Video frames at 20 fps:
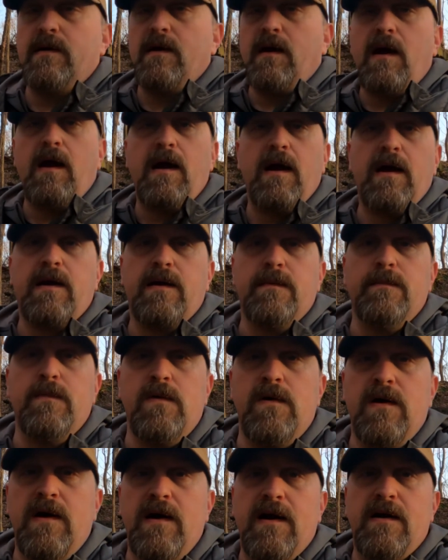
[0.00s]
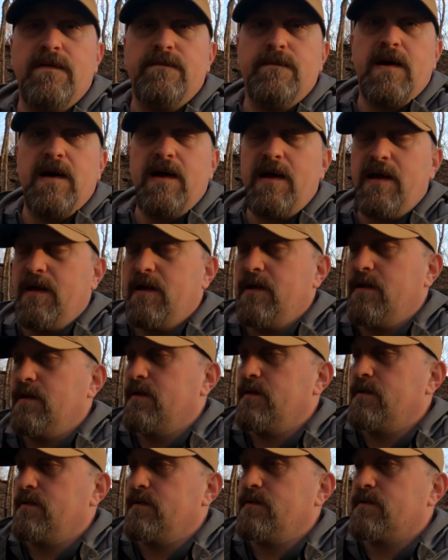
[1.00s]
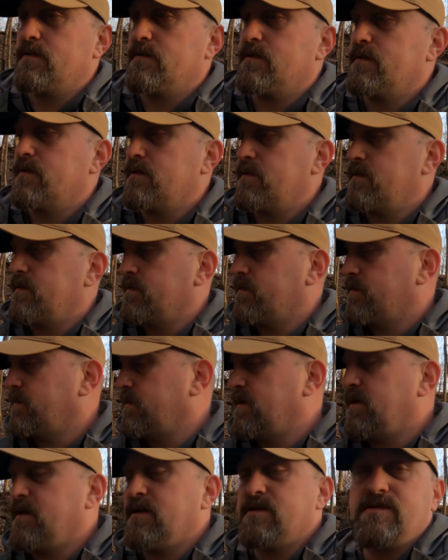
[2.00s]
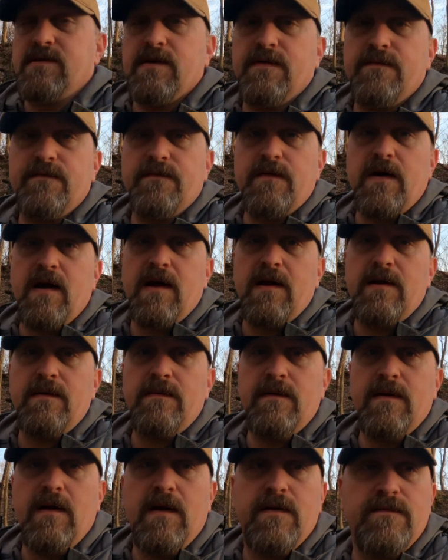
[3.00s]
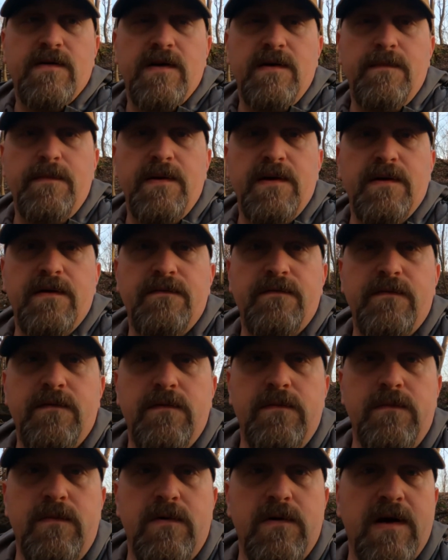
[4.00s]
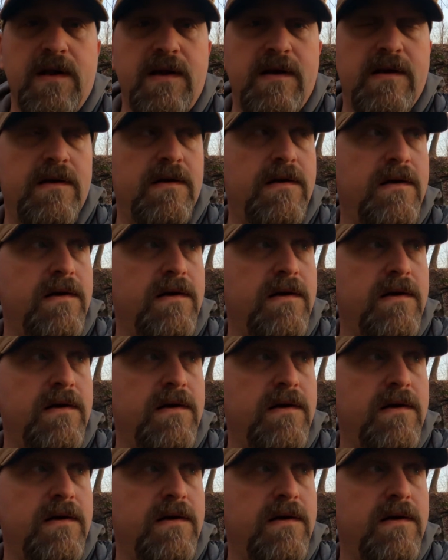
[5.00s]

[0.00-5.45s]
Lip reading: All right, good morning, everybody. It's a fine, lovely, beautiful morning.